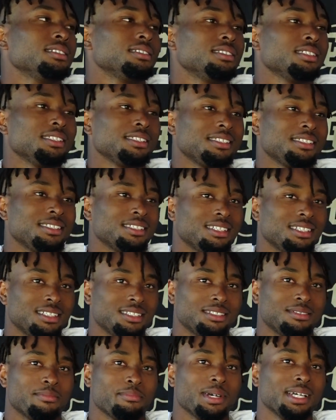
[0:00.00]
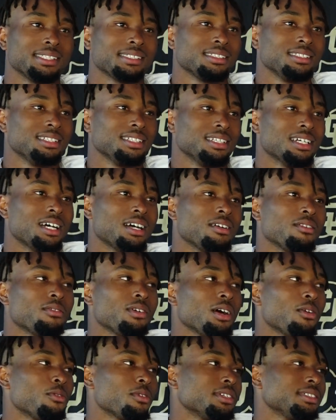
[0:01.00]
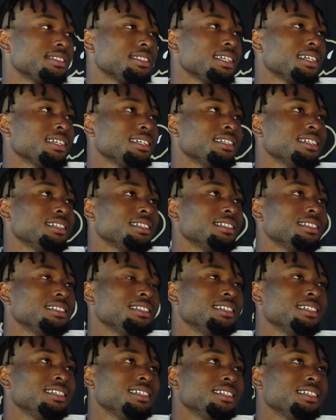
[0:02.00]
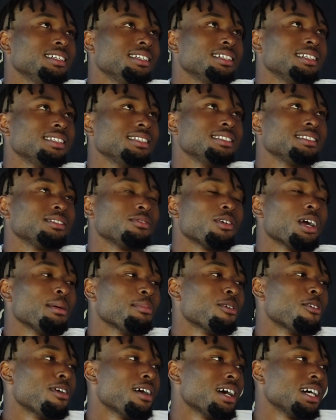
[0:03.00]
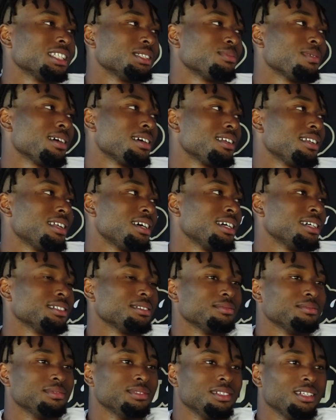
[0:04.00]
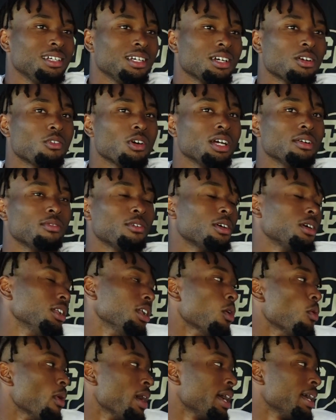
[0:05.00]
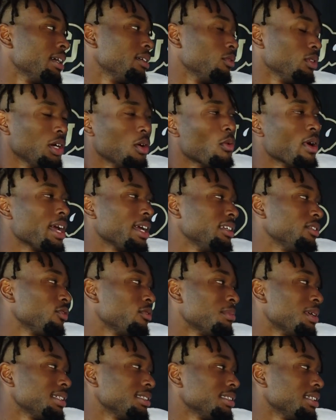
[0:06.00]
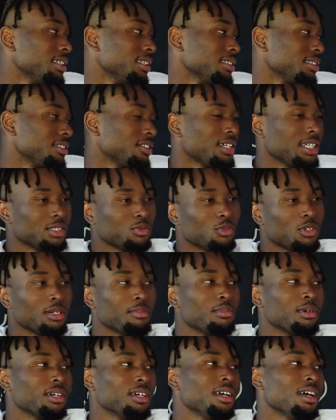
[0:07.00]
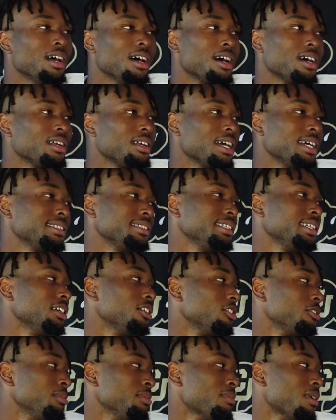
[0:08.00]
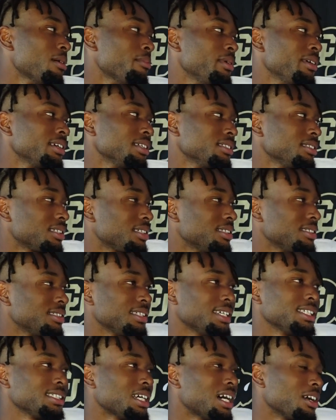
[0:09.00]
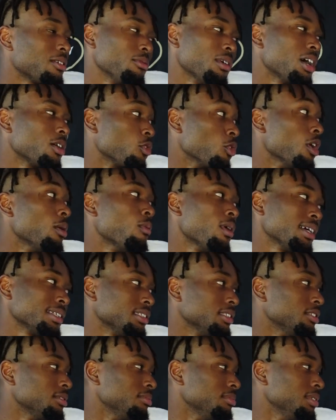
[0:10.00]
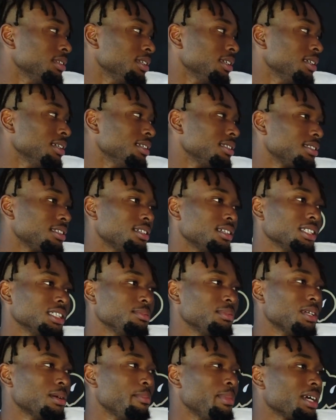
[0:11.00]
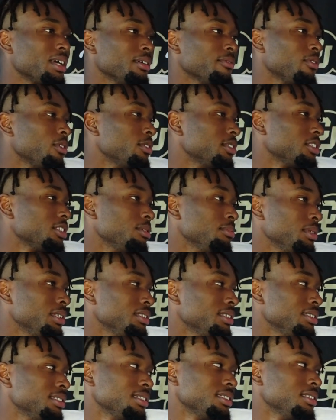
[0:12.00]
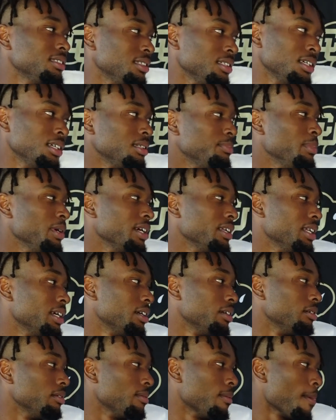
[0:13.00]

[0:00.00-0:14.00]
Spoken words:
Just basically what I want to say is rapper-wise, probably like Quavo or Lil Wayne. Lil Wayne's from my city, so that's one. But other than that, T.O. would be my biggest because I grew up watching him. So he's been a big influence on me just being there.